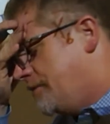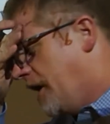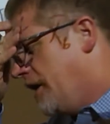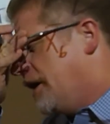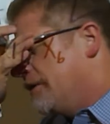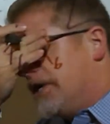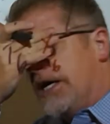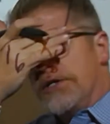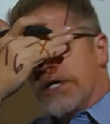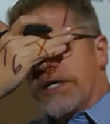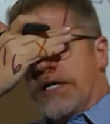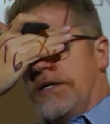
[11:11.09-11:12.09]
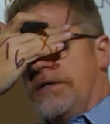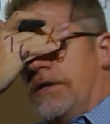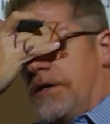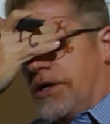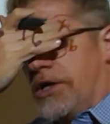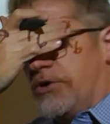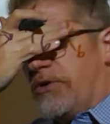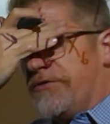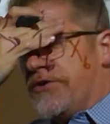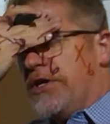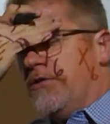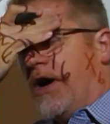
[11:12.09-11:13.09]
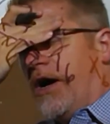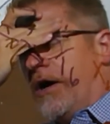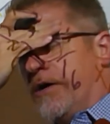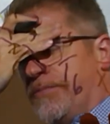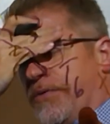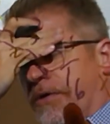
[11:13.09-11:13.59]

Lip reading: not looking, whoever you are,